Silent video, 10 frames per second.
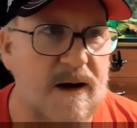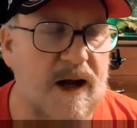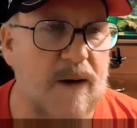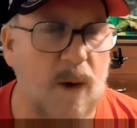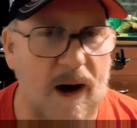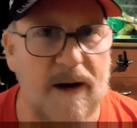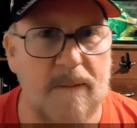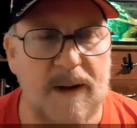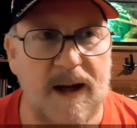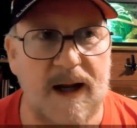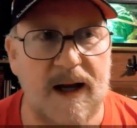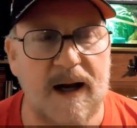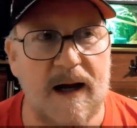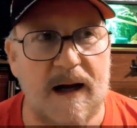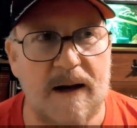it wound up being,
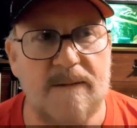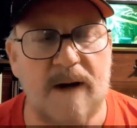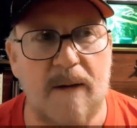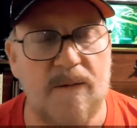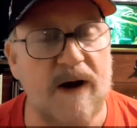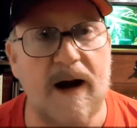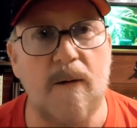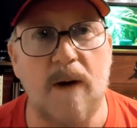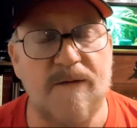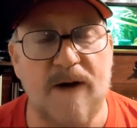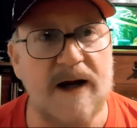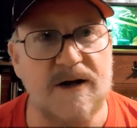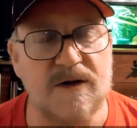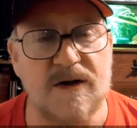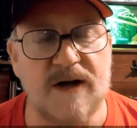I finally
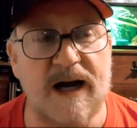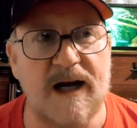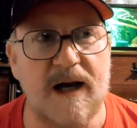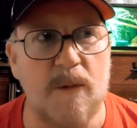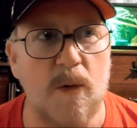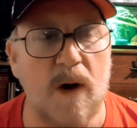just couldn't take it anymore.